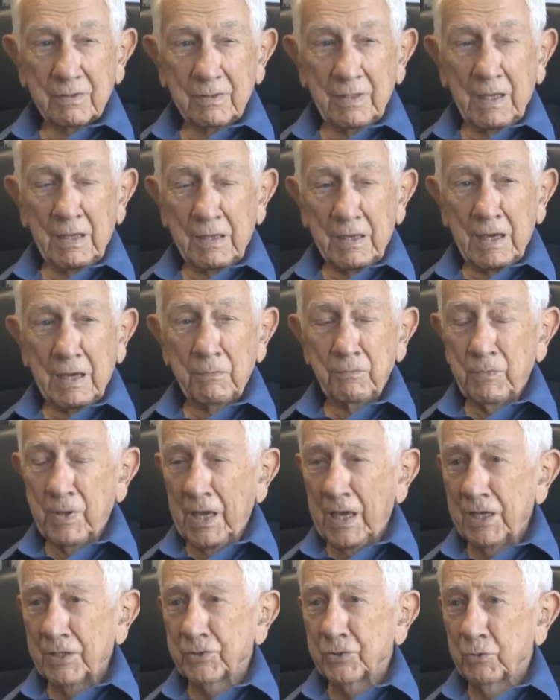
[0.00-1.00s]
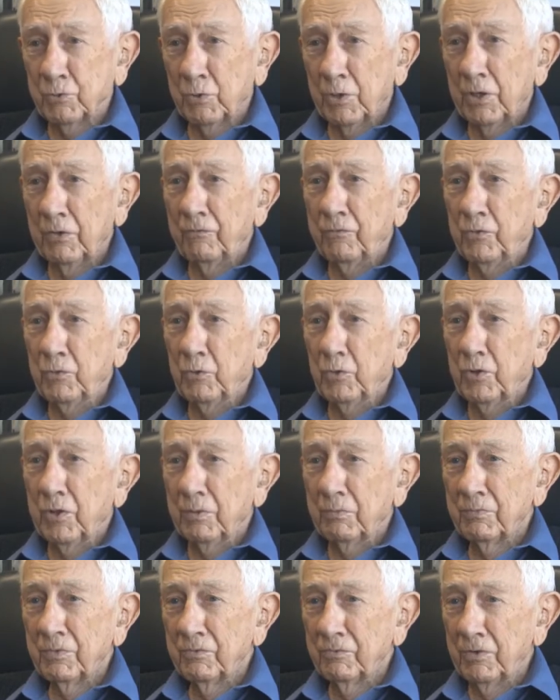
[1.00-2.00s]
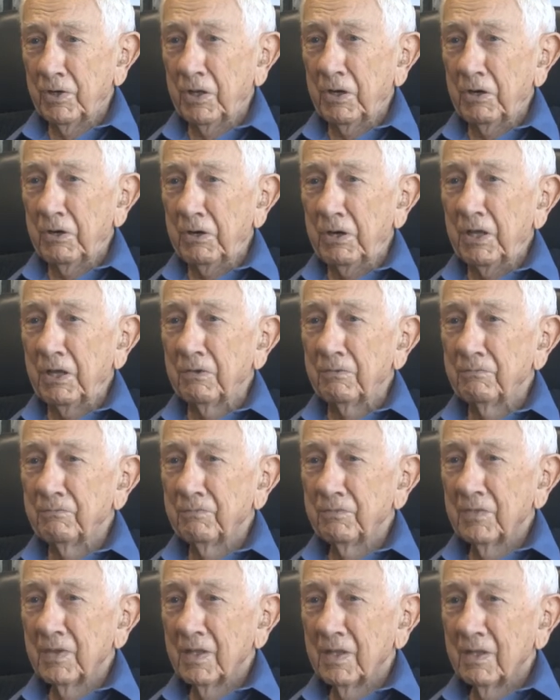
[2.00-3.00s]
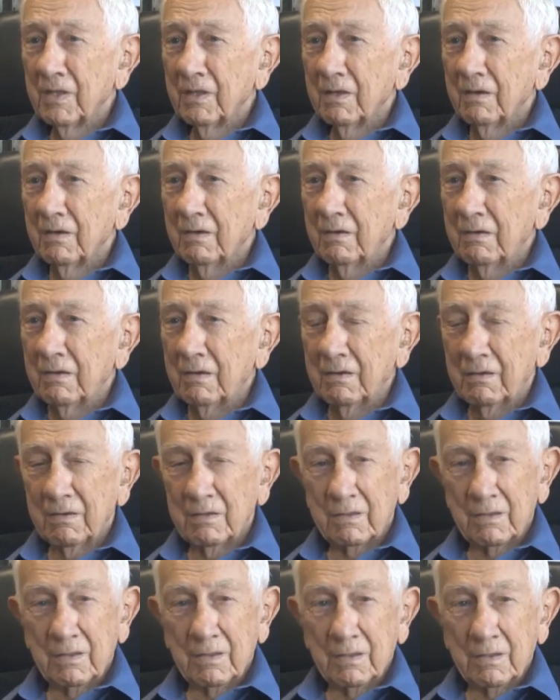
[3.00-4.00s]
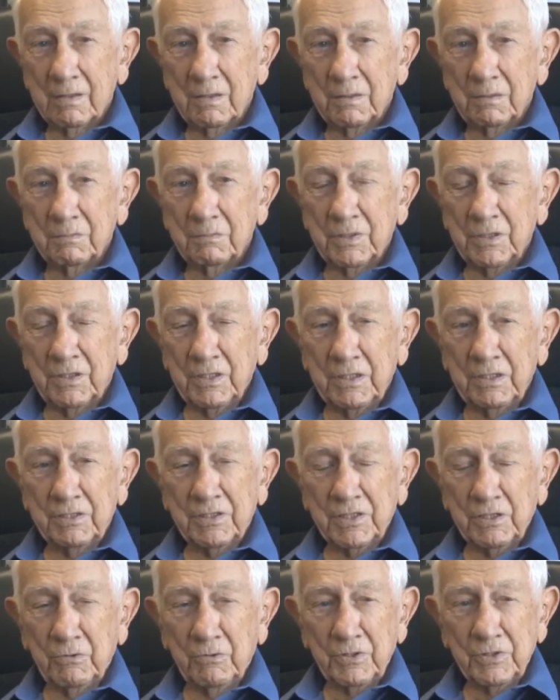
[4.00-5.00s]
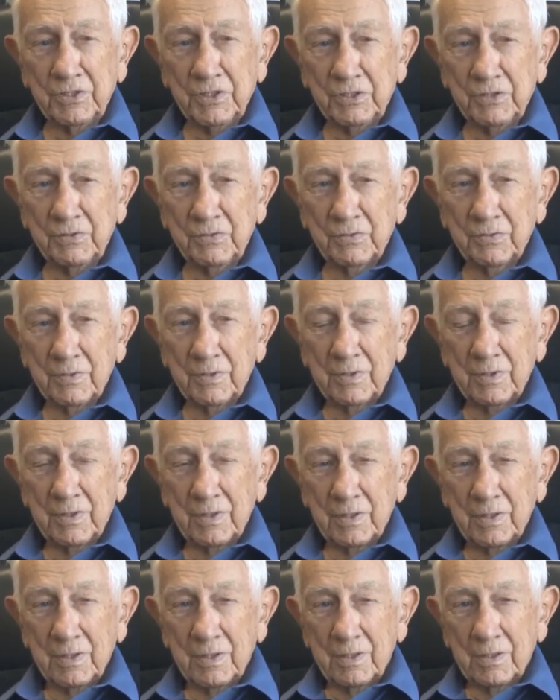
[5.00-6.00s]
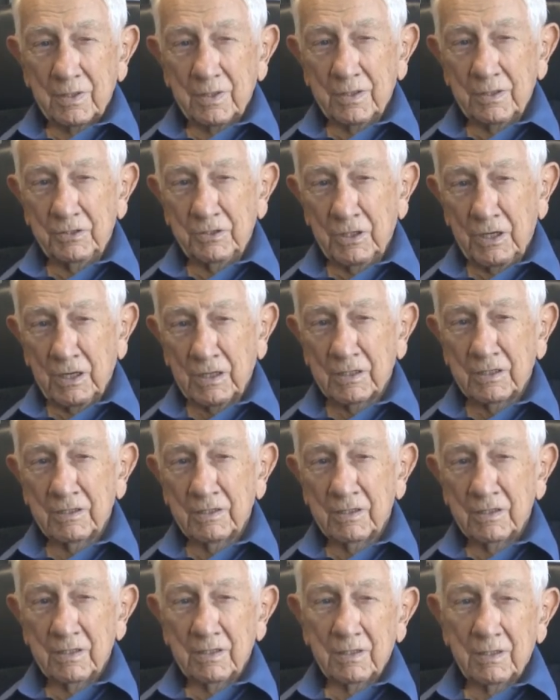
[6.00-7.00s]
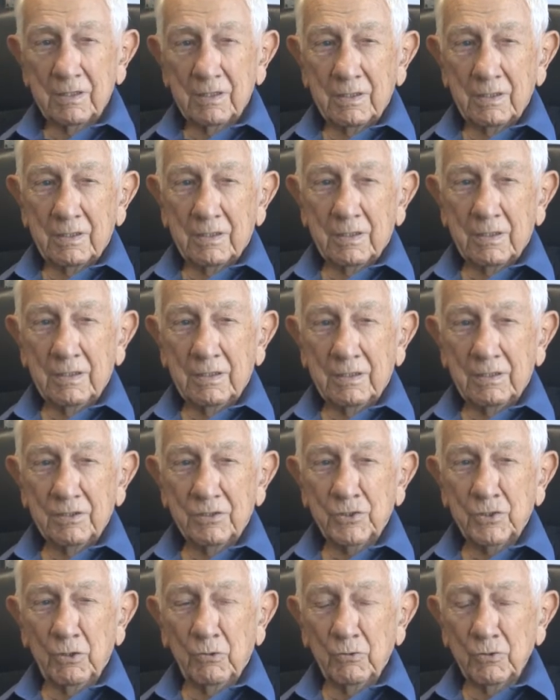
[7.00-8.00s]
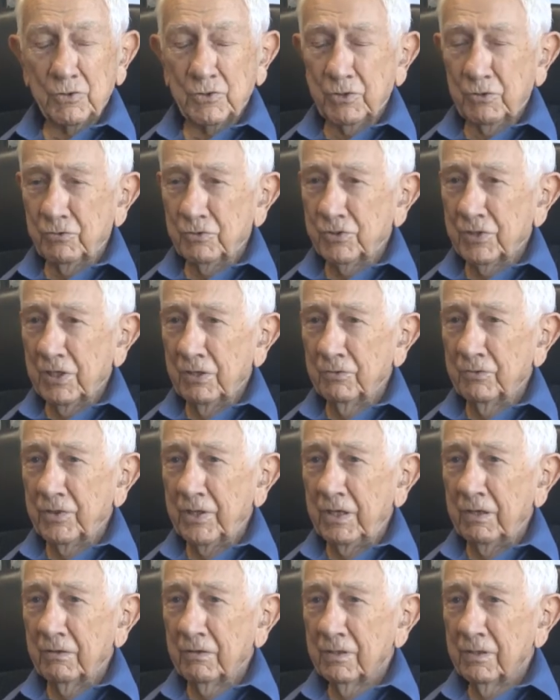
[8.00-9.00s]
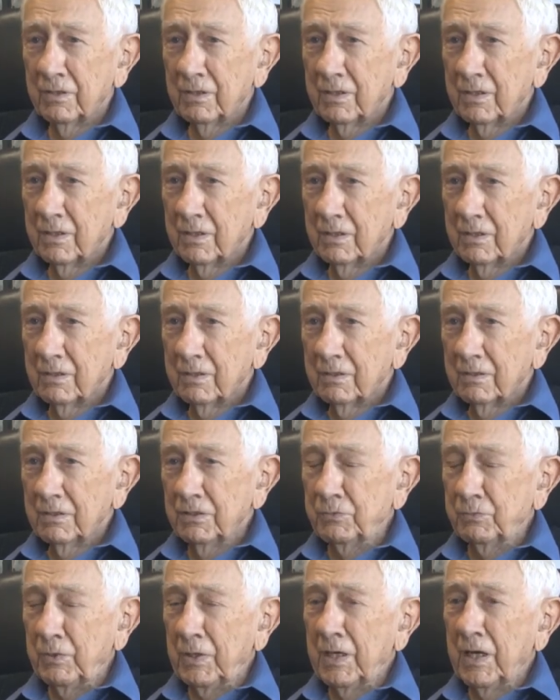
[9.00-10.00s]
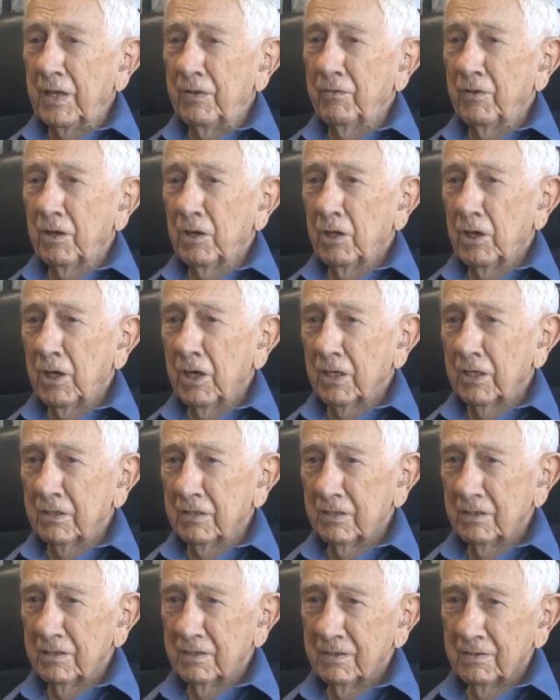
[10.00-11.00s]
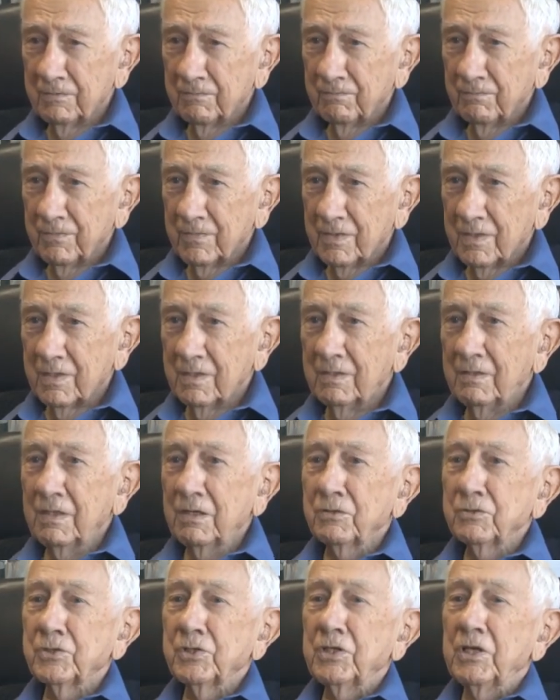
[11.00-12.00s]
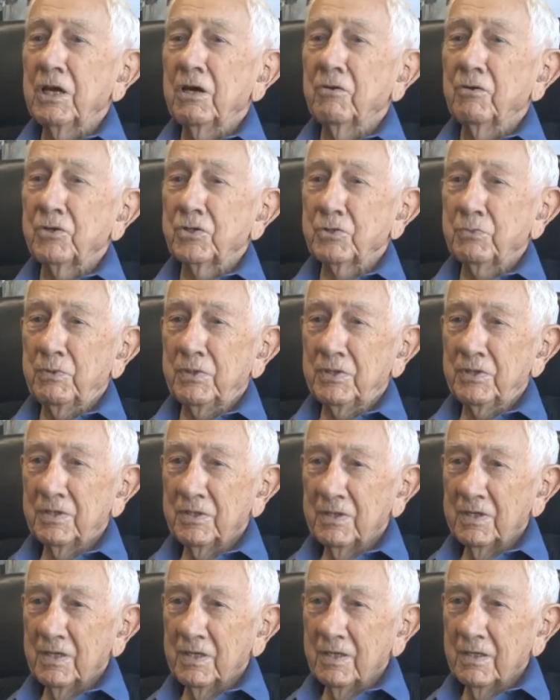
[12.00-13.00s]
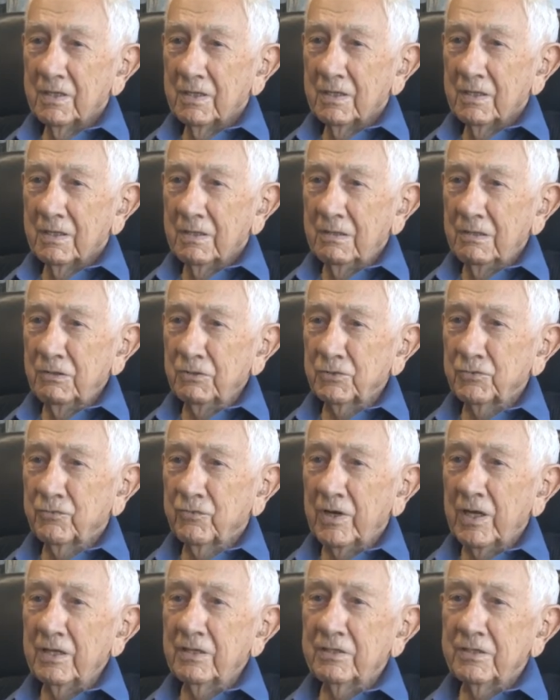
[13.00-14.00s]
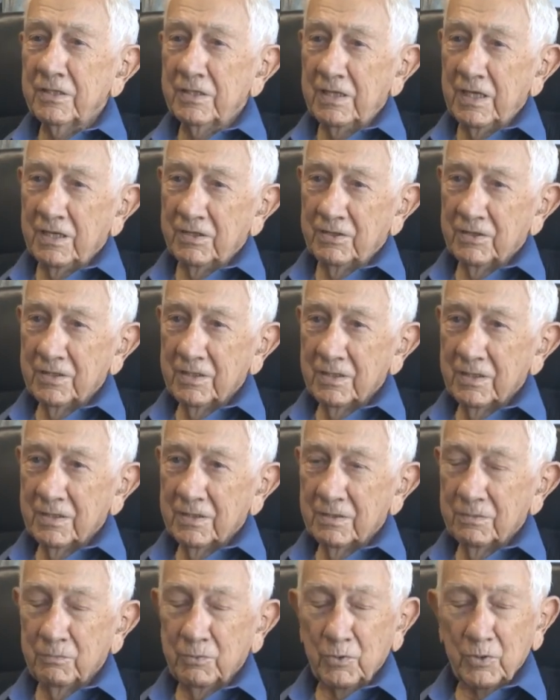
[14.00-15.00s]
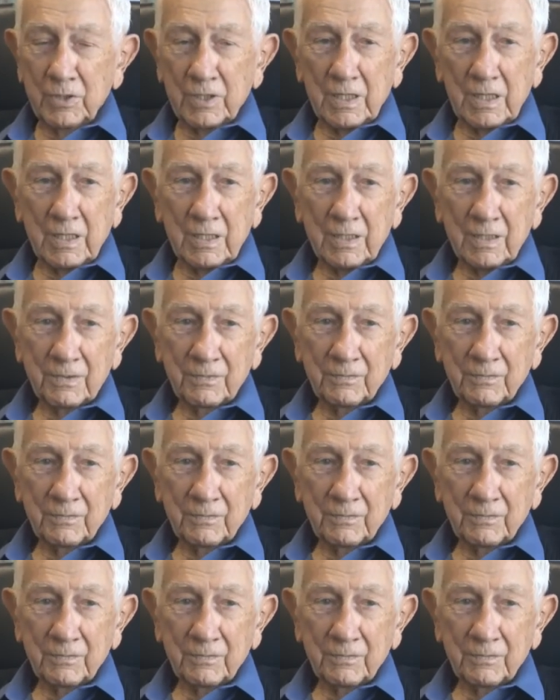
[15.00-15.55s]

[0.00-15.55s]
I I passed quite a few of them running in, all right. But then someone says, a duck, uh, so and so is out there, he's behind the log, and there was the Irishman, and he was frightened to death, the poor guy.